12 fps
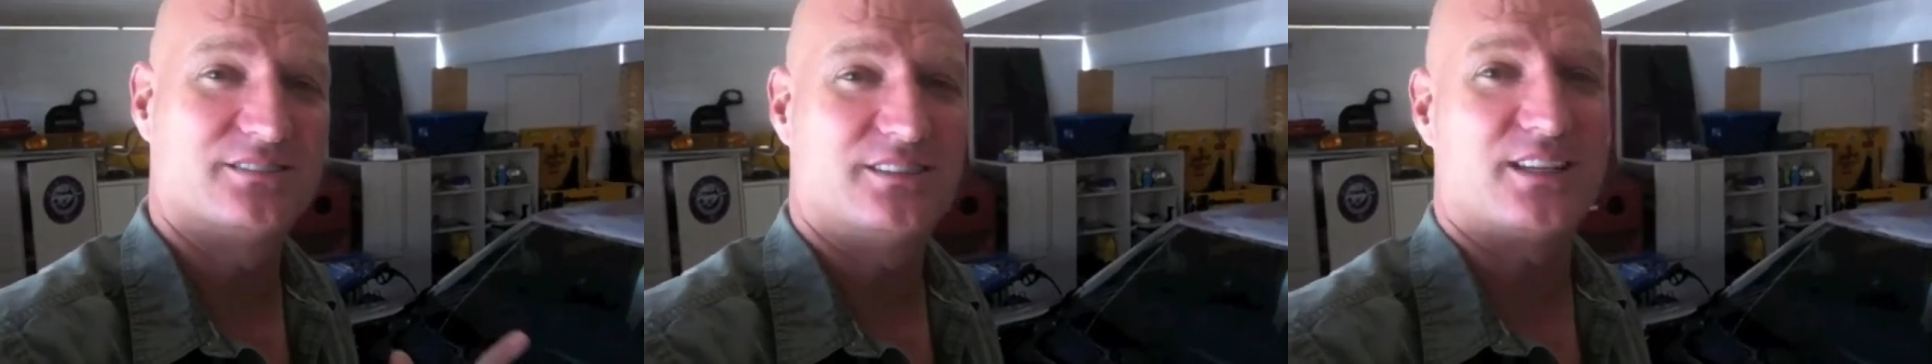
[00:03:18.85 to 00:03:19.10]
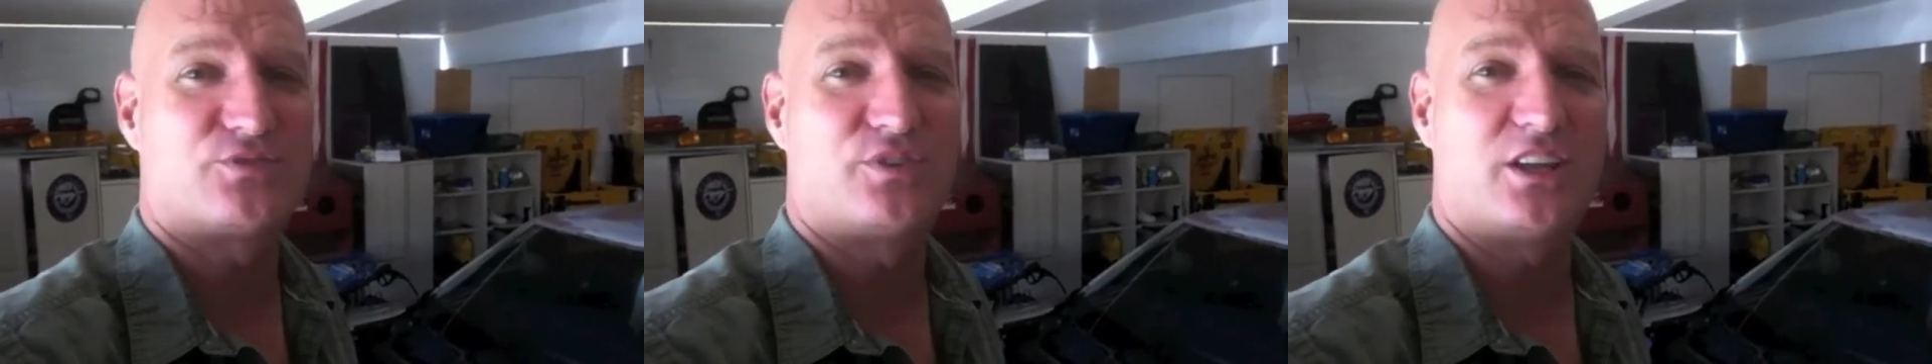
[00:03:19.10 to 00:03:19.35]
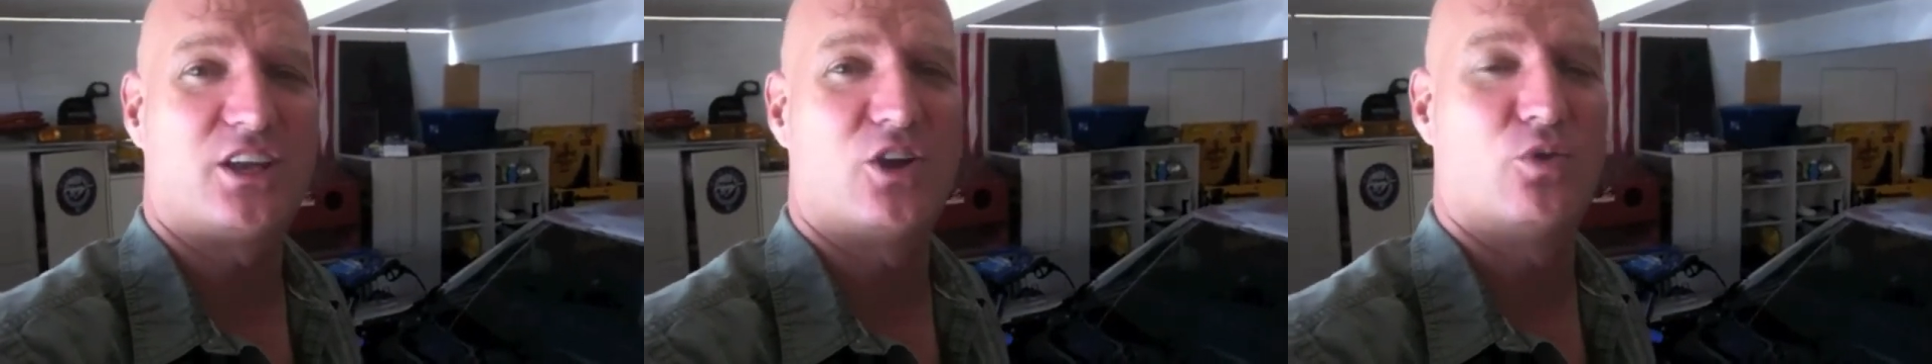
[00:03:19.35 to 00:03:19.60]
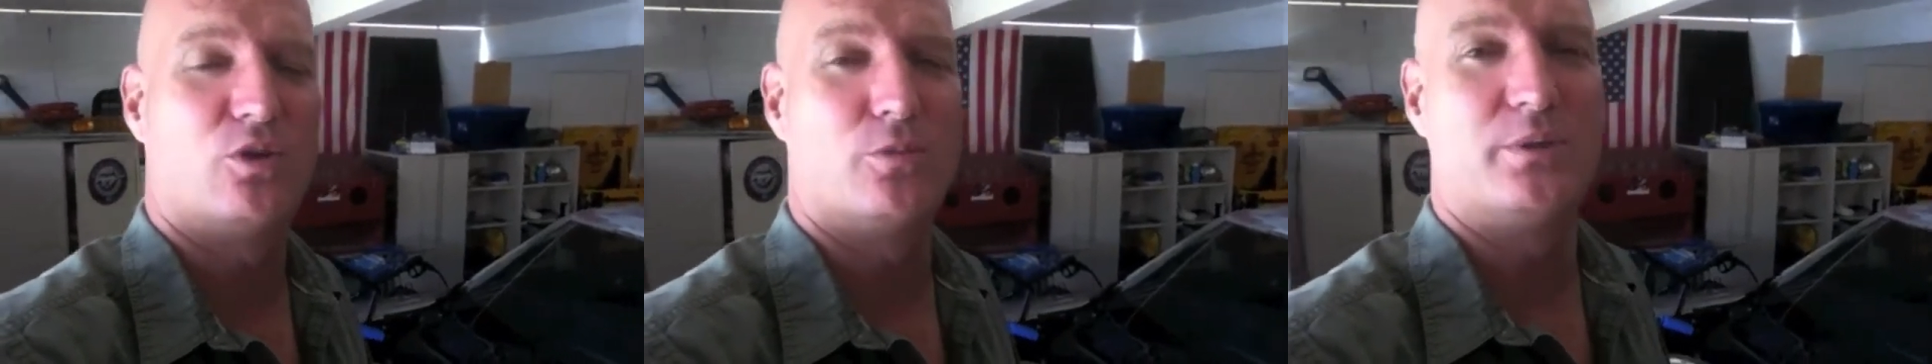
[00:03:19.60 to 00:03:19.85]
next
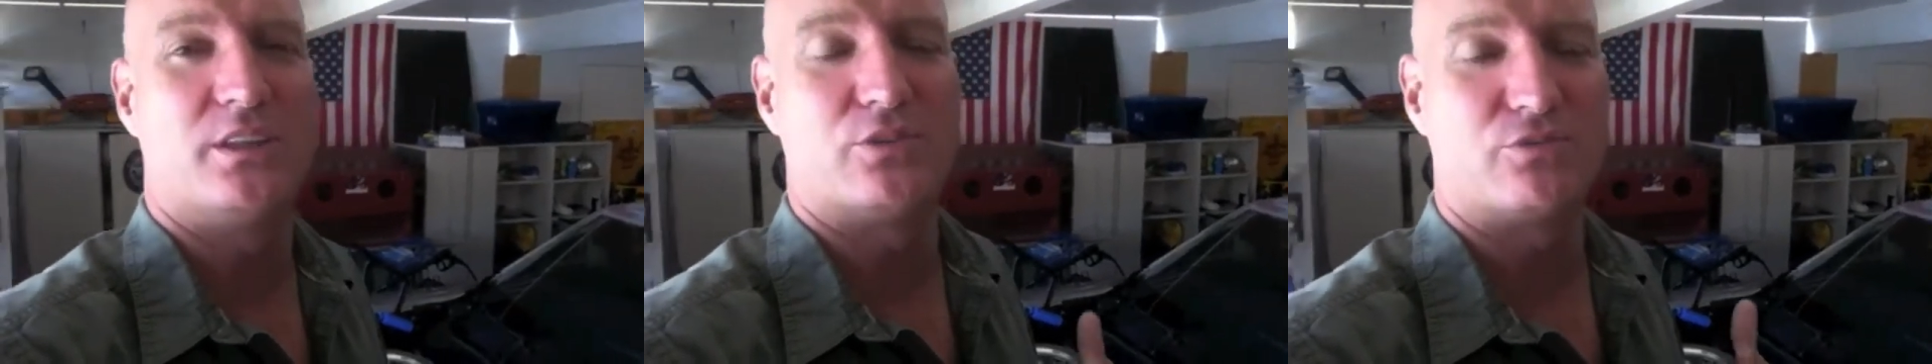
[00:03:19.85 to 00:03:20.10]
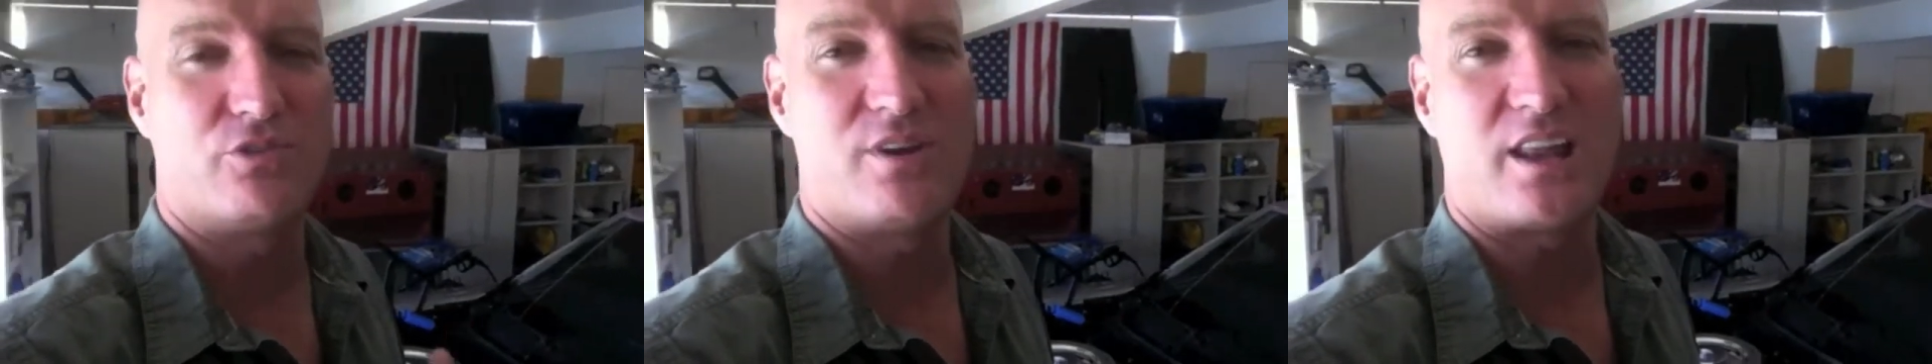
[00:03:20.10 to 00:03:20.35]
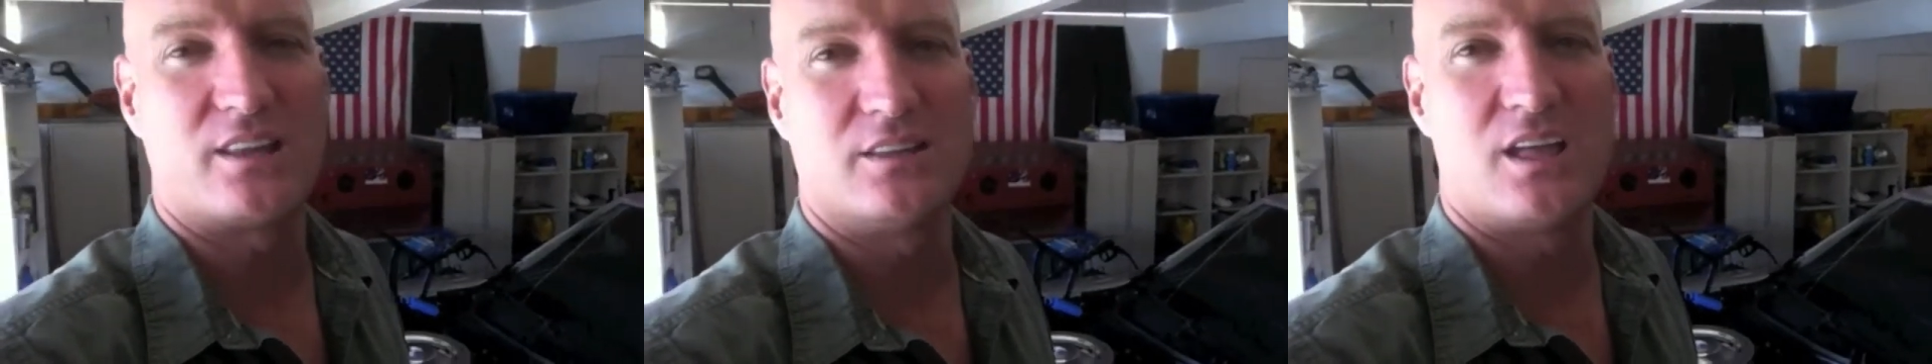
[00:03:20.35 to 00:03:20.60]
video will be the rerouted